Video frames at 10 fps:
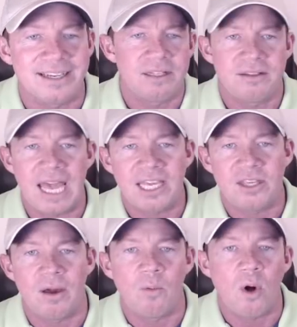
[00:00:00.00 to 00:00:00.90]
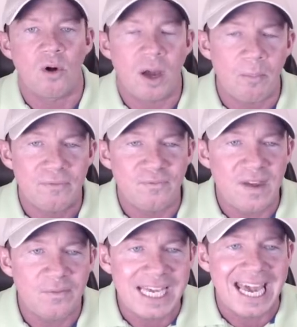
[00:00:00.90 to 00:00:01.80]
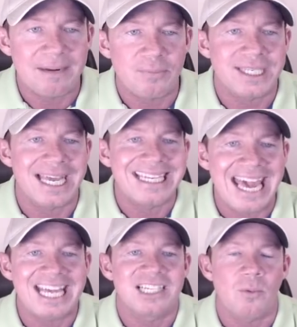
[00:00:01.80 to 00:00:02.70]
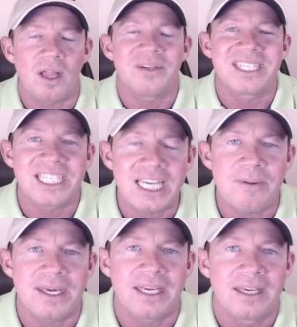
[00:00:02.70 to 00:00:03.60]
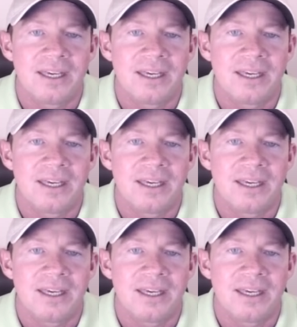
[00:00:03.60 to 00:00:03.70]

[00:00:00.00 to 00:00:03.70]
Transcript: Thank you. I woke up with fifty-eight percent gains while I was sleeping.